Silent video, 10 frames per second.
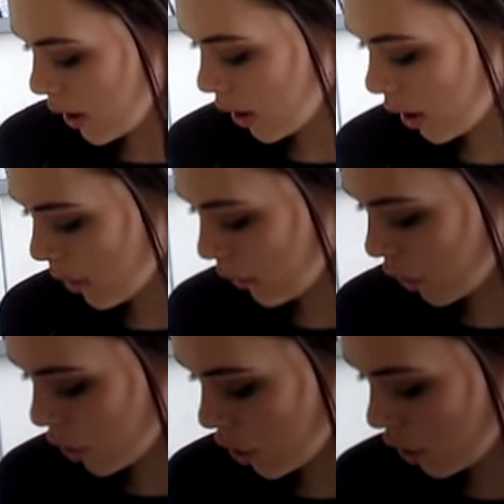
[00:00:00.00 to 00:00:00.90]
I've
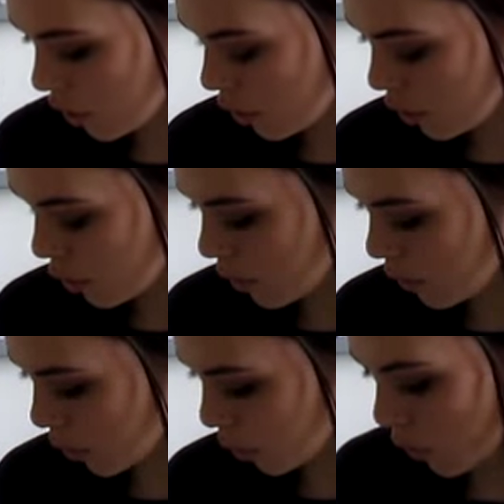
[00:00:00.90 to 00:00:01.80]
got 2
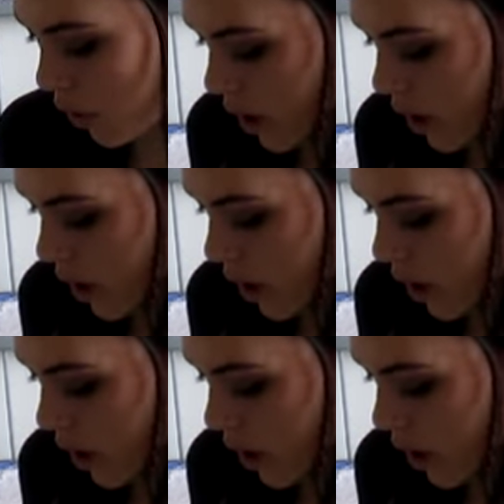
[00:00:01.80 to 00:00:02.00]
more